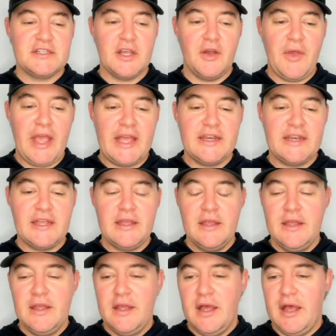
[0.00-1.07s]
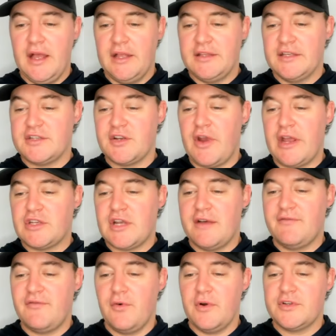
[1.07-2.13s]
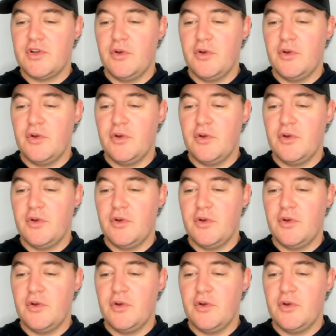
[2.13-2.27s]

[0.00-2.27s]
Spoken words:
So Andy does a great job for us.